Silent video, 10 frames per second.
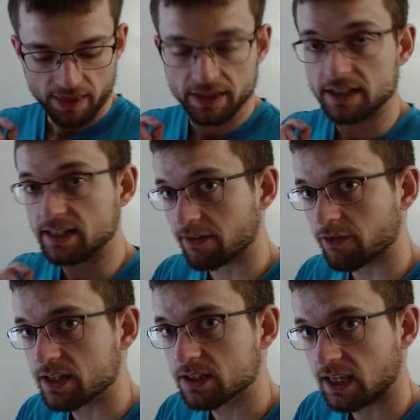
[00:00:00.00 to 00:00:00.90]
The
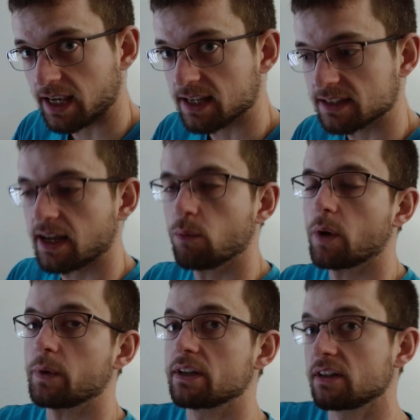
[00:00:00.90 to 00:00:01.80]
difference is, and
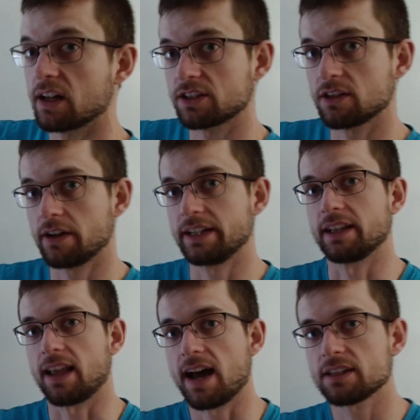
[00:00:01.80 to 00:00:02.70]
what we touched on in the
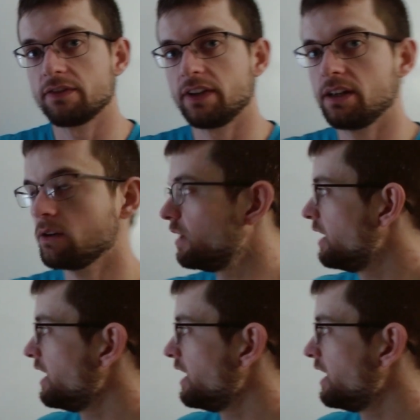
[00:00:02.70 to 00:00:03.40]
last video,